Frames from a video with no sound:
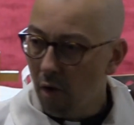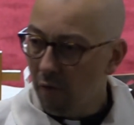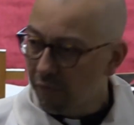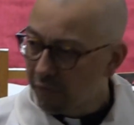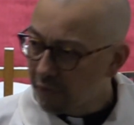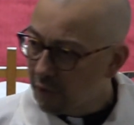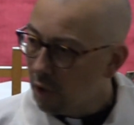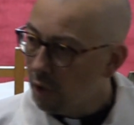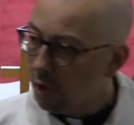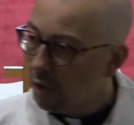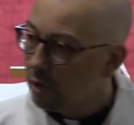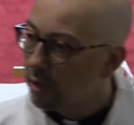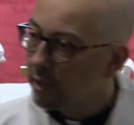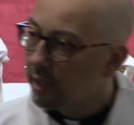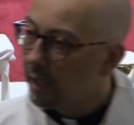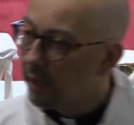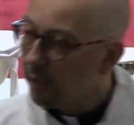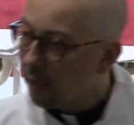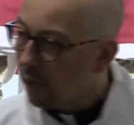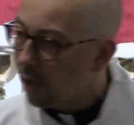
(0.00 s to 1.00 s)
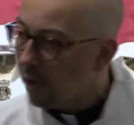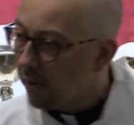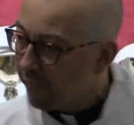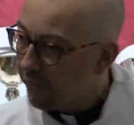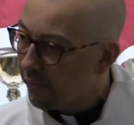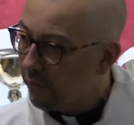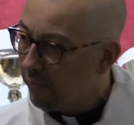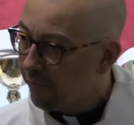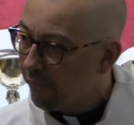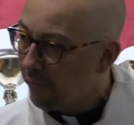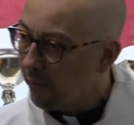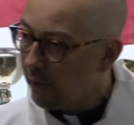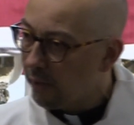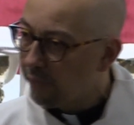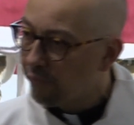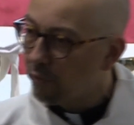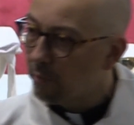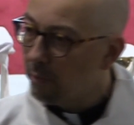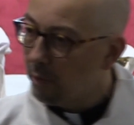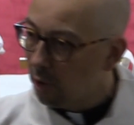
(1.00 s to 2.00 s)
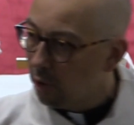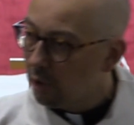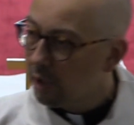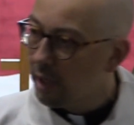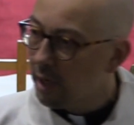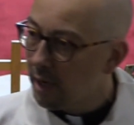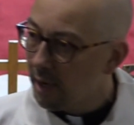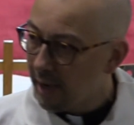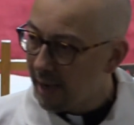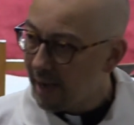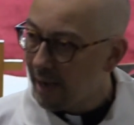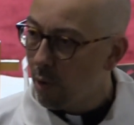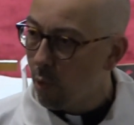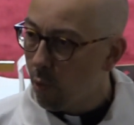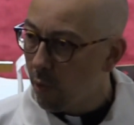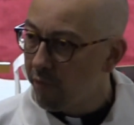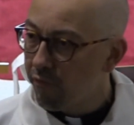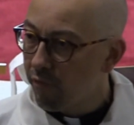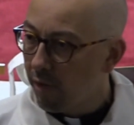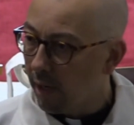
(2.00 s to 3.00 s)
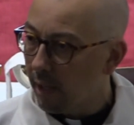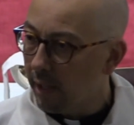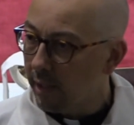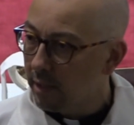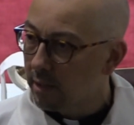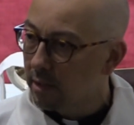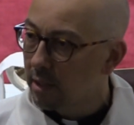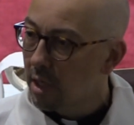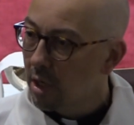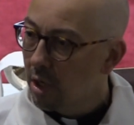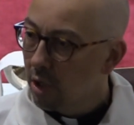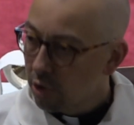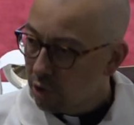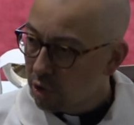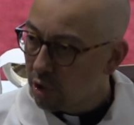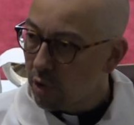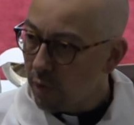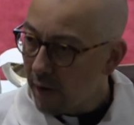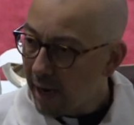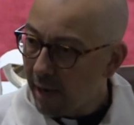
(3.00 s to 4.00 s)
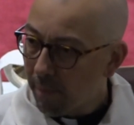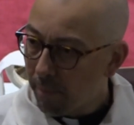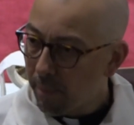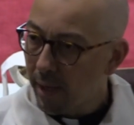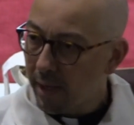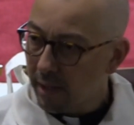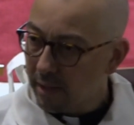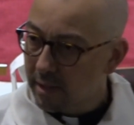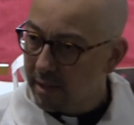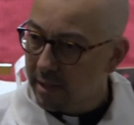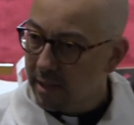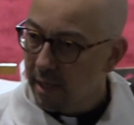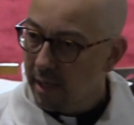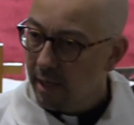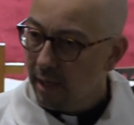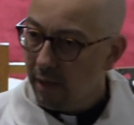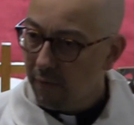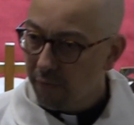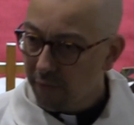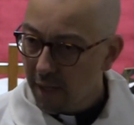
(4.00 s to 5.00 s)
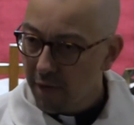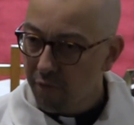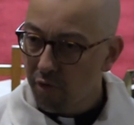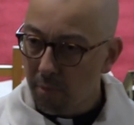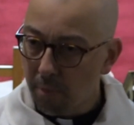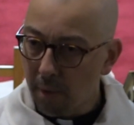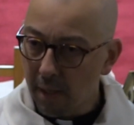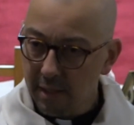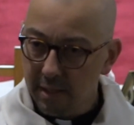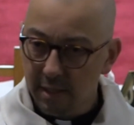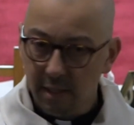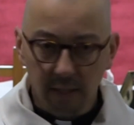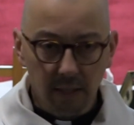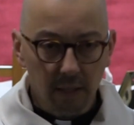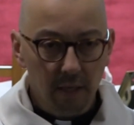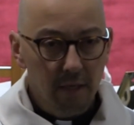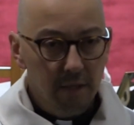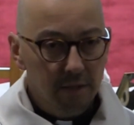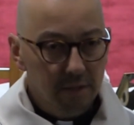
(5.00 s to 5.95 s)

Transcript: of God and life and faith from looking at how we relate to our pets? If they are a blessing,